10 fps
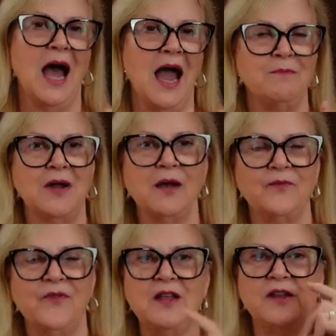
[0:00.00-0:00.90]
I'm
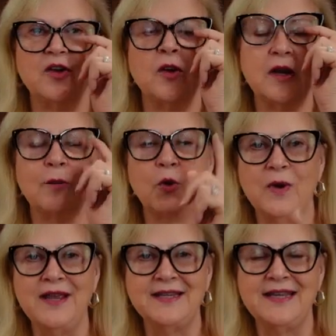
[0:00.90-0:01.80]
not feeling good. I'm
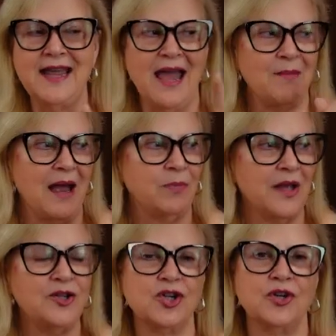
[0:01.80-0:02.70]
queasy, and my
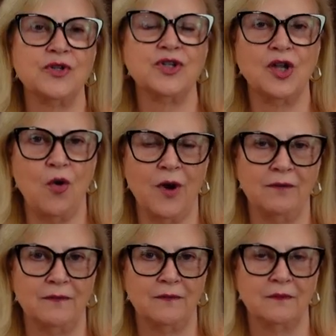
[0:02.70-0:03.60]
blood sugar is
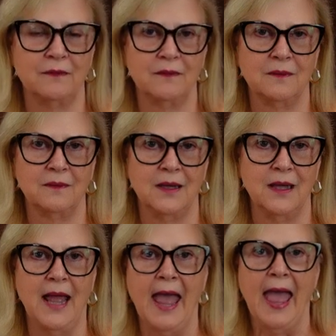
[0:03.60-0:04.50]
lower.
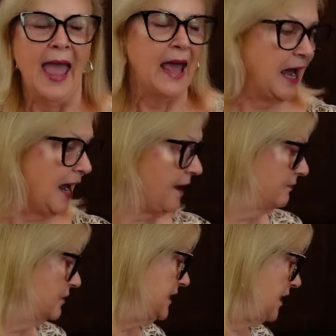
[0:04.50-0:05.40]
And I
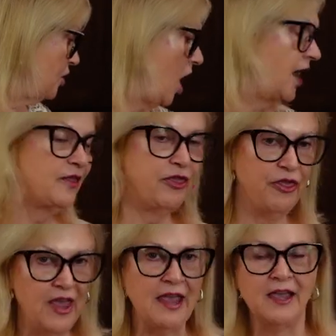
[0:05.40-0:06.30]
did not
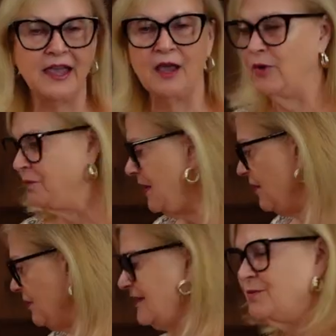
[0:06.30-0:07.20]
think it would
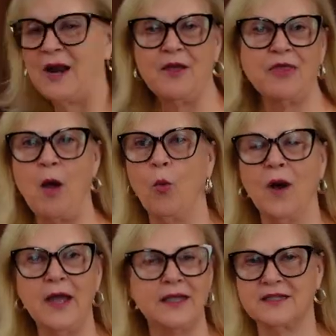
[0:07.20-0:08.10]
be this, but I thought,
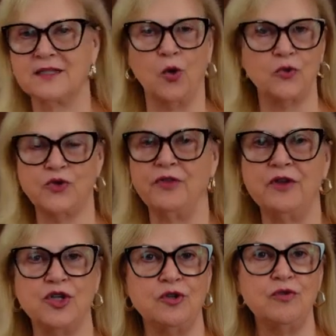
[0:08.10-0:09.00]
what? those are
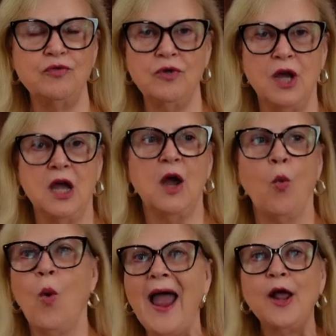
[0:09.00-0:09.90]
the two
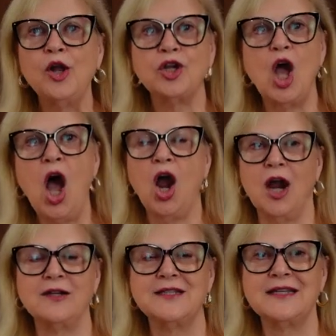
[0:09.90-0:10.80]
wild
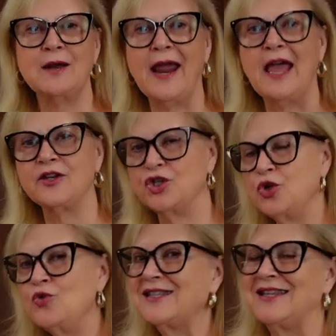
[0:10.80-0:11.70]
cards, and I had
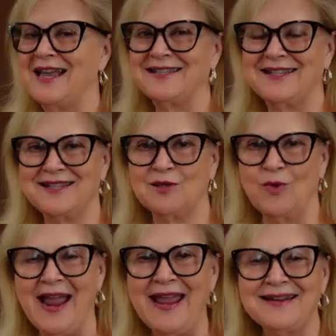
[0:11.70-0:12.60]
two slices,
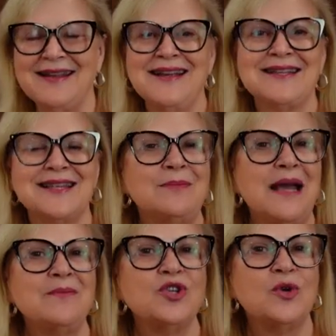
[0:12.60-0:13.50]
right?
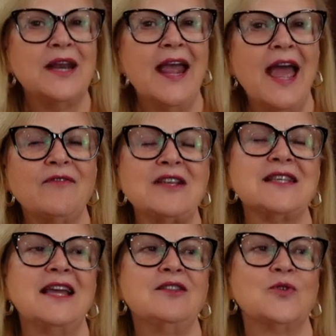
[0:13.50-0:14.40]
Sometimes you can have
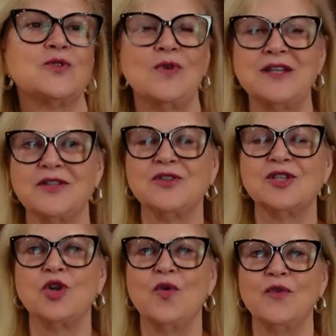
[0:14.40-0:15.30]
it's like those Russell
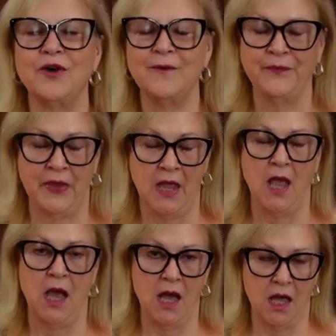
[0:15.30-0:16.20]
Stover
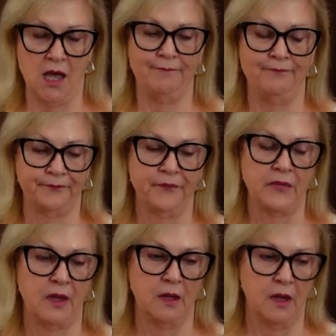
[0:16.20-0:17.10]
um,
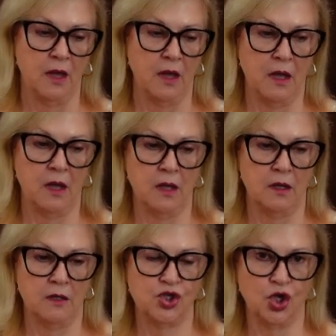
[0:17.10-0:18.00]

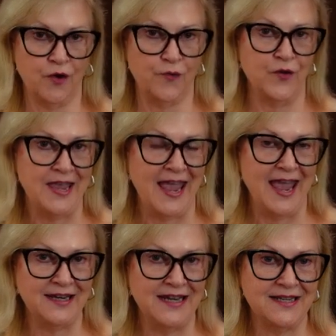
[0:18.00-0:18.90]
uh, sugar-free
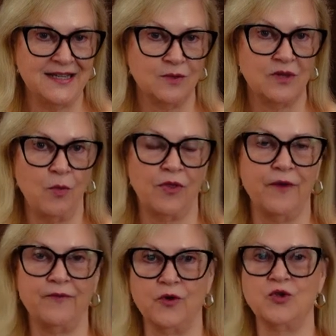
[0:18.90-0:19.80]
candies that were the
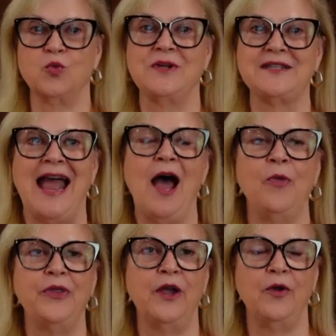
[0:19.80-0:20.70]
first ones
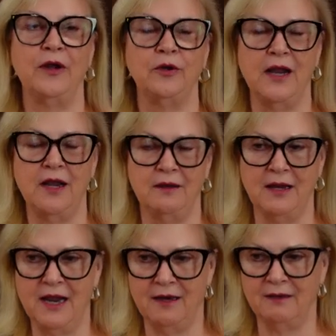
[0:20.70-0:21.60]
out there in, in,
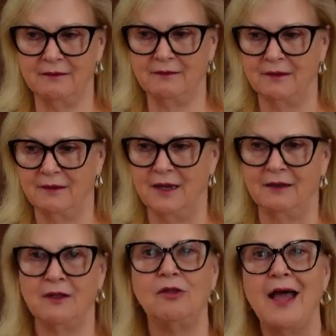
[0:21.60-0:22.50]
in
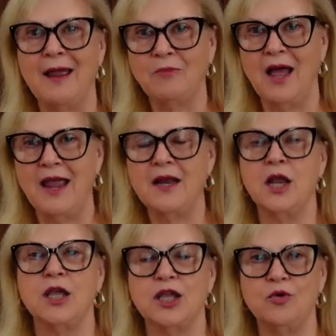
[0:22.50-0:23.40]
the limelight.
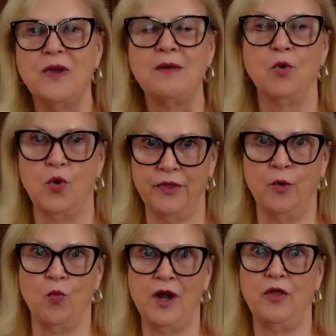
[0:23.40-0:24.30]
You eat more
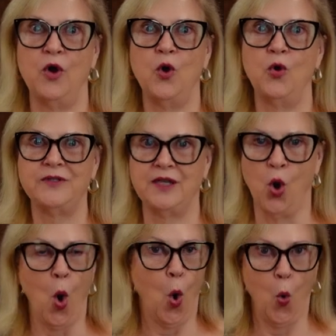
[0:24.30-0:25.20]
than one of those
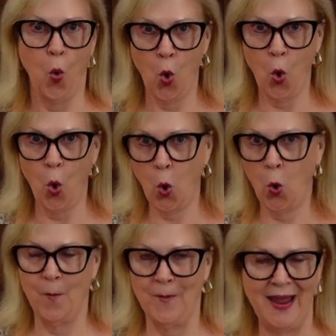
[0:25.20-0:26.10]
and
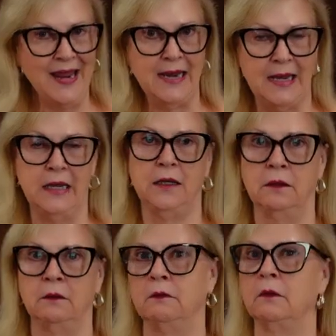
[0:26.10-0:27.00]
whoo, man,
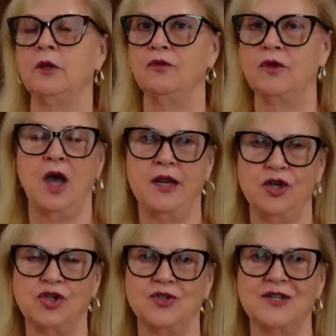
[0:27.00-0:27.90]
you got
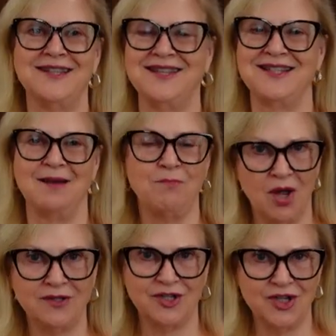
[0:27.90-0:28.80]
issues because it's a
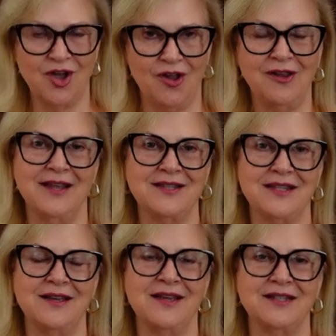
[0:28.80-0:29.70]
maltitol. It's
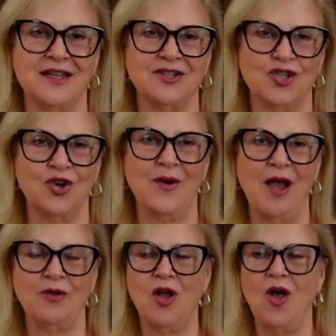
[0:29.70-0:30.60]
a, it's a sugar
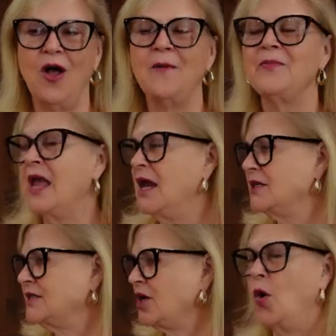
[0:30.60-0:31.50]
alcohol.
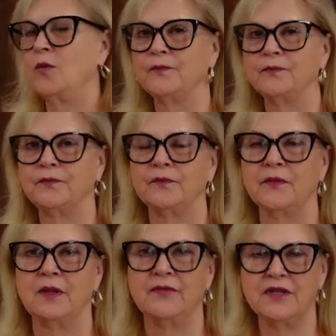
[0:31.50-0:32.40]
So
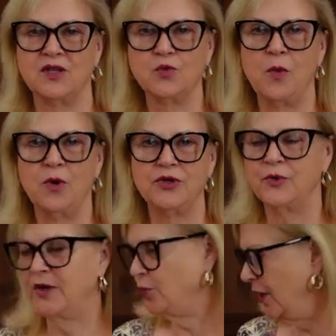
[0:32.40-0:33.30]
this is what we're doing.